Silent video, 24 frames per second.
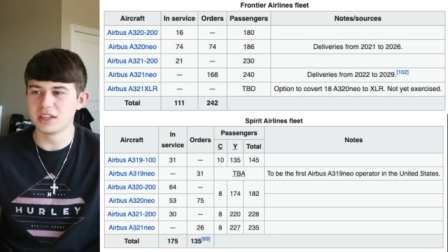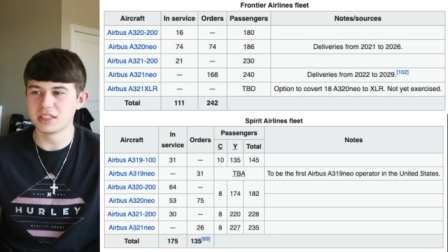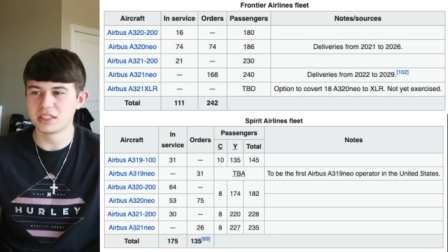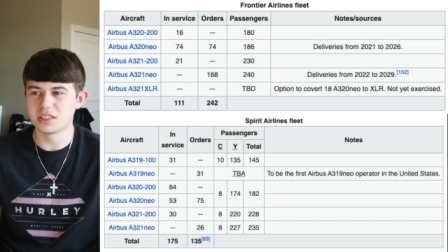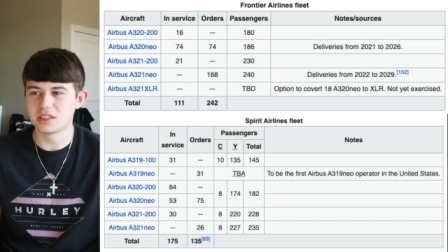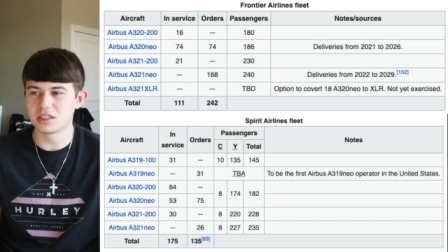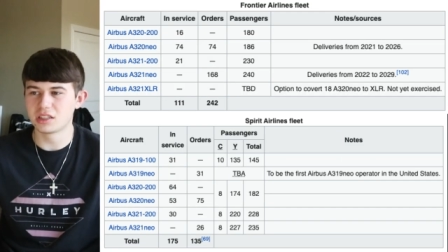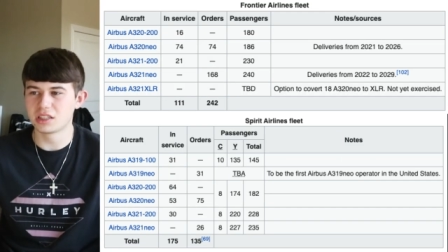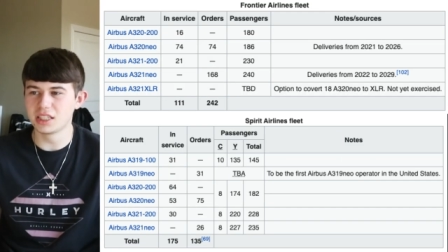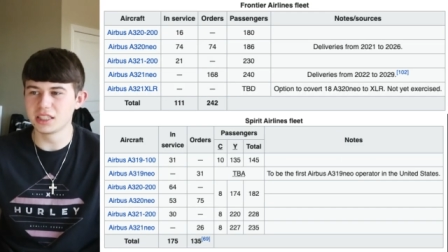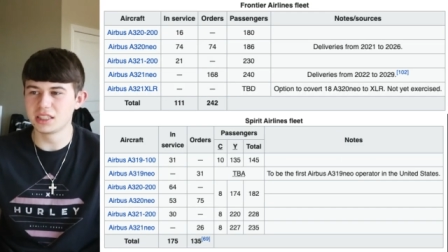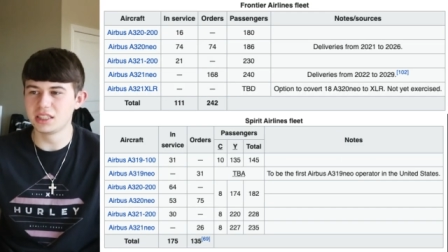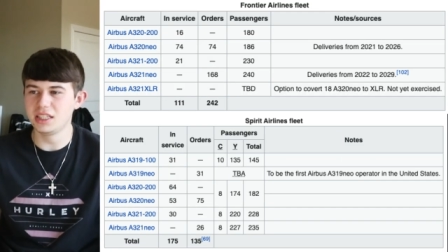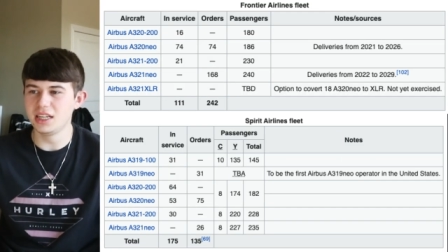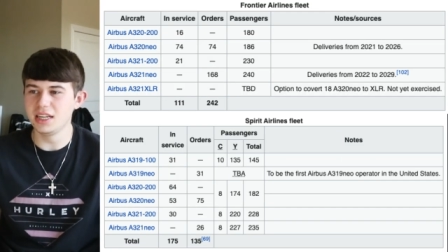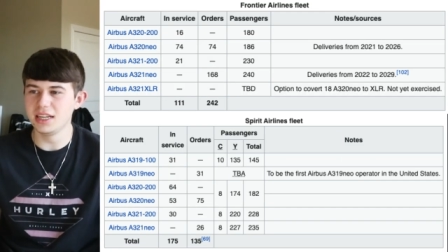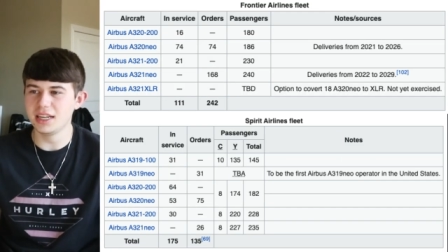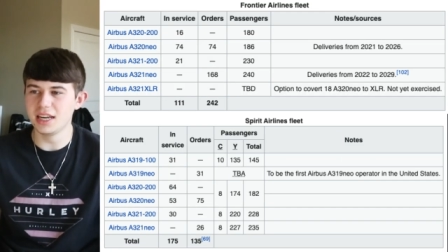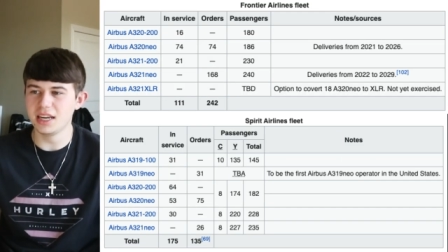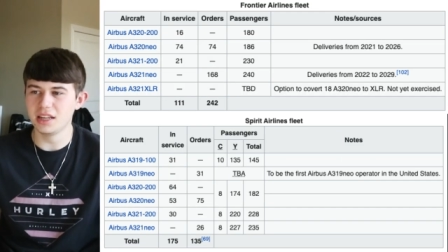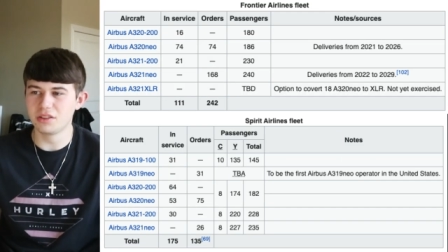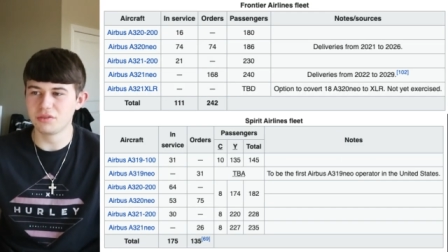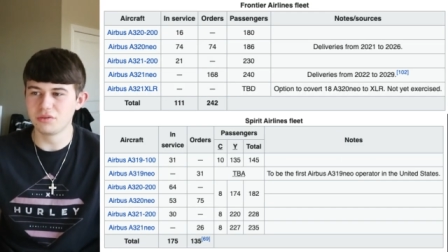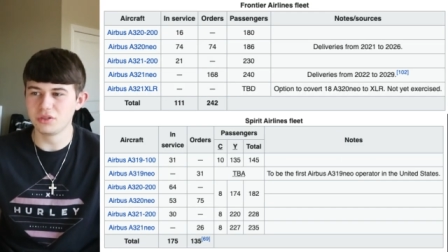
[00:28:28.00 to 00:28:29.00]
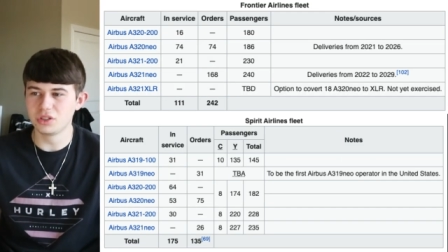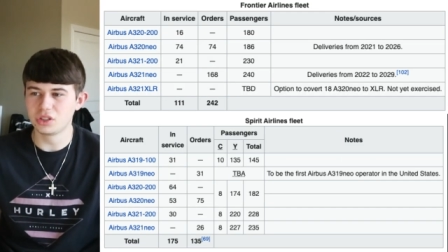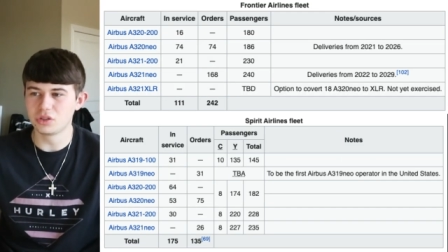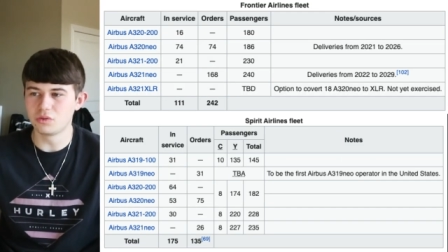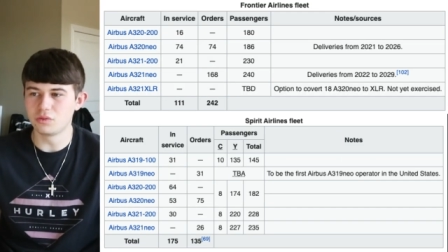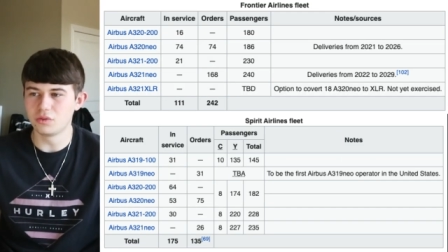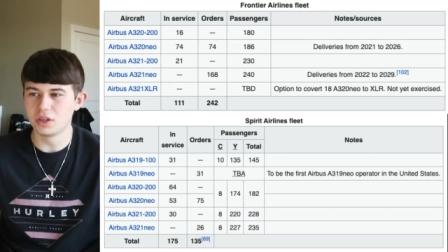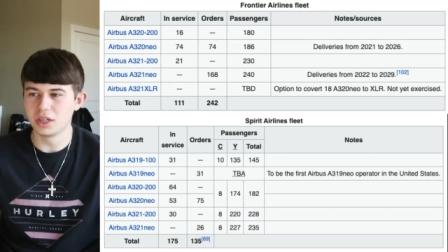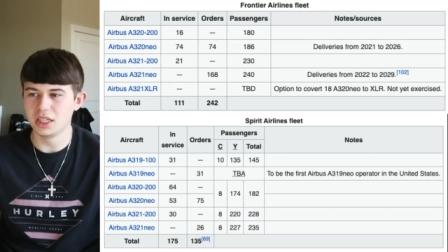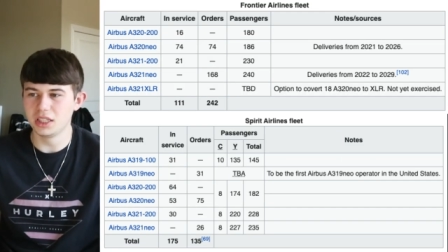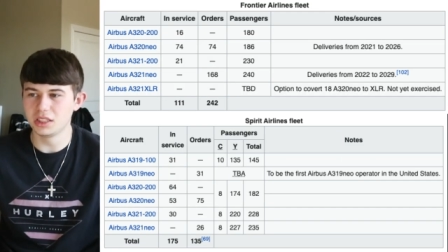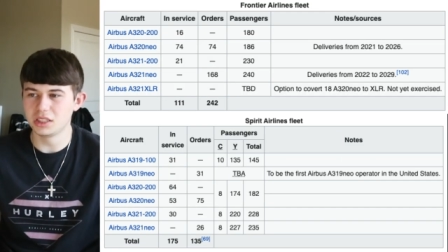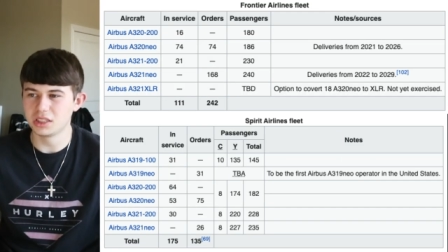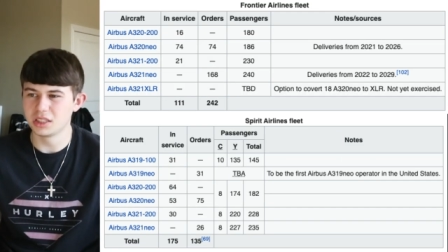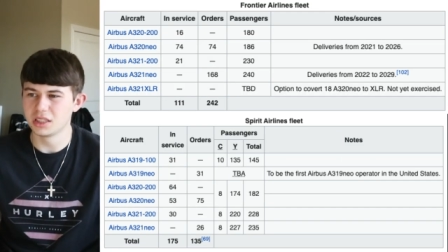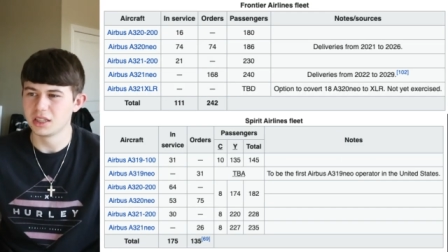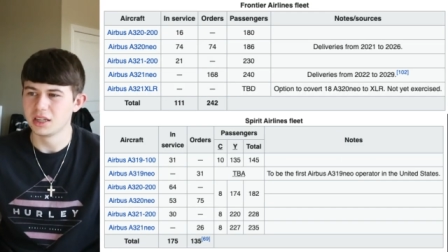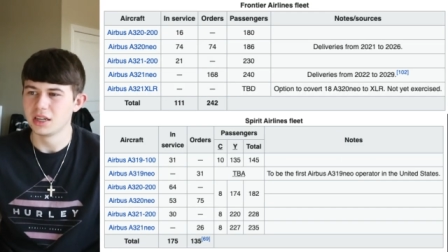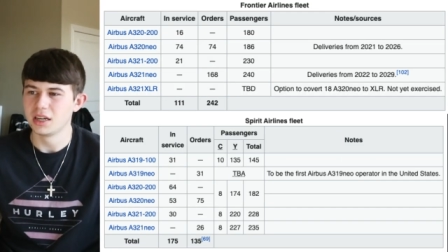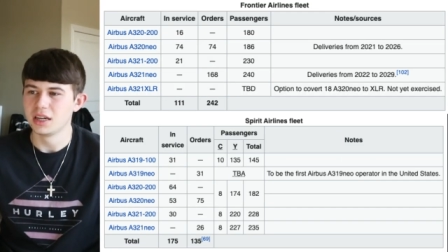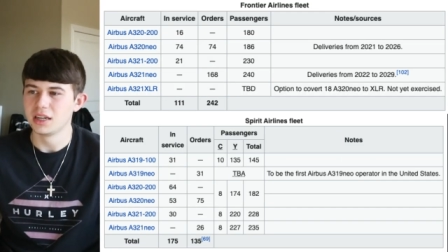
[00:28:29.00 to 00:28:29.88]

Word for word: has 16 A320s,